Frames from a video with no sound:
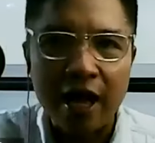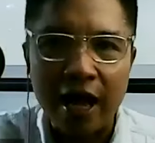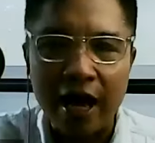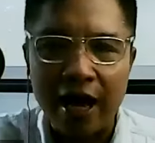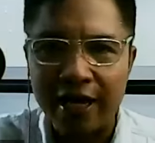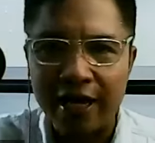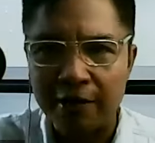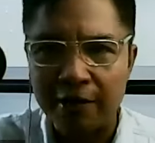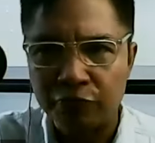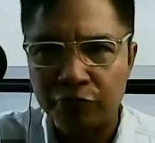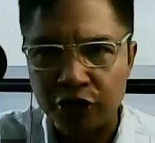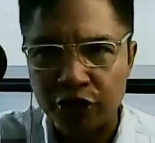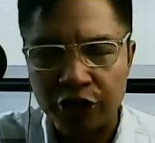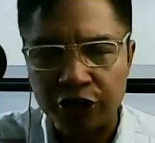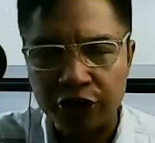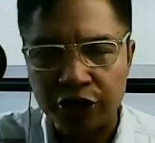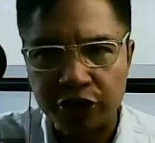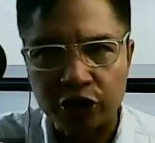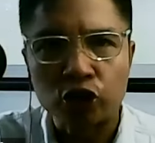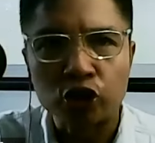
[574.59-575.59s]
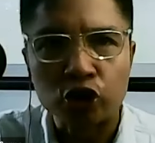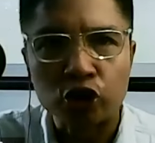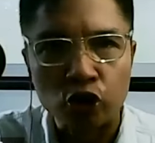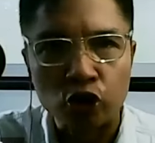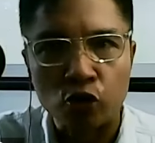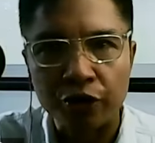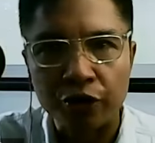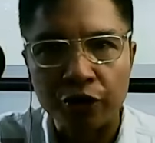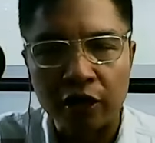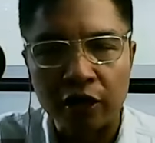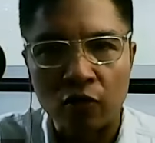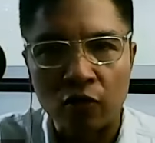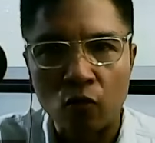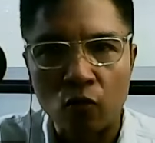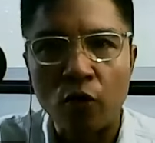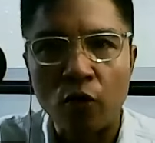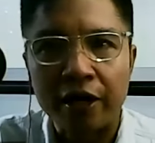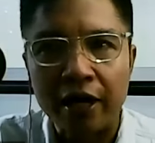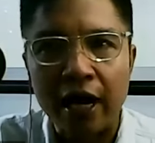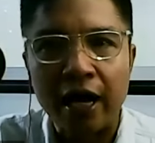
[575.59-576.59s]
I am just doing
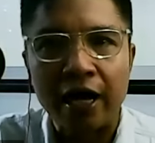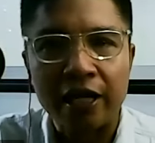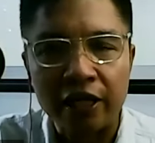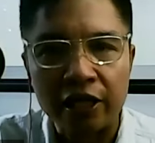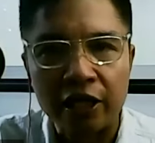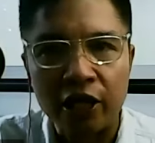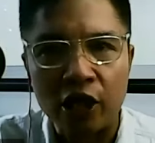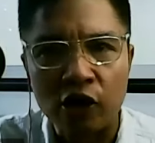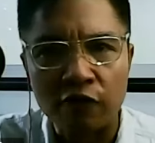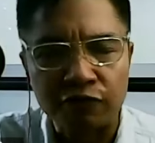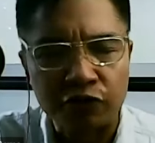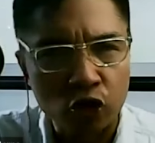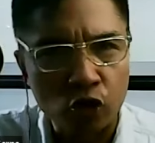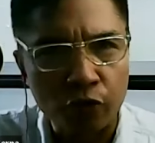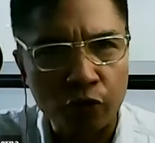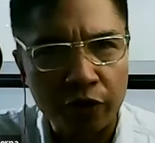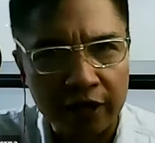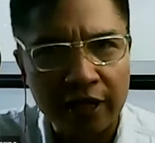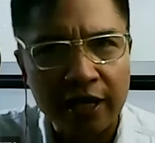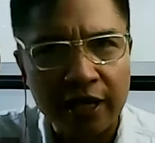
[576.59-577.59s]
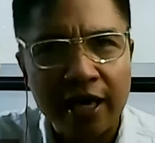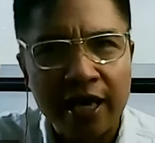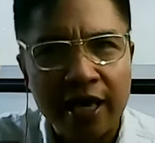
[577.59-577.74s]
what I love doing.